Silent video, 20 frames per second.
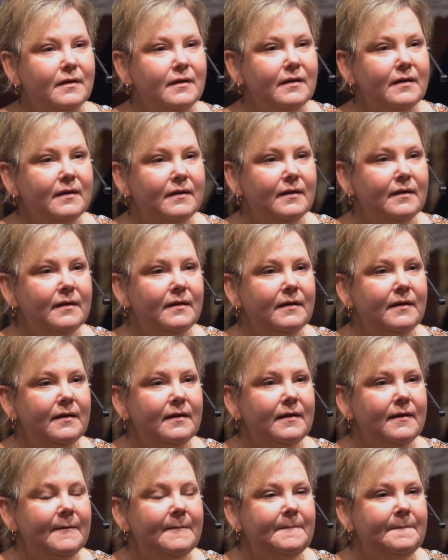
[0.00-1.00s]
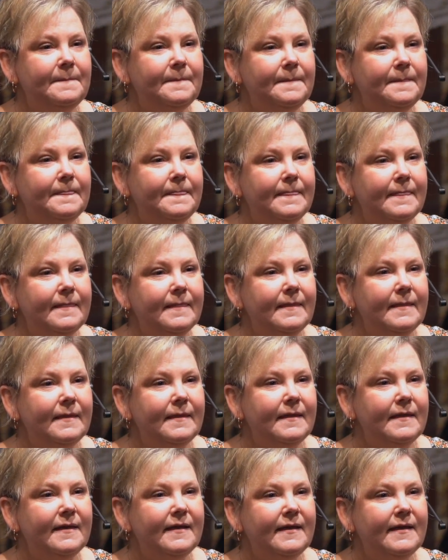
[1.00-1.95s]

(no one is talking)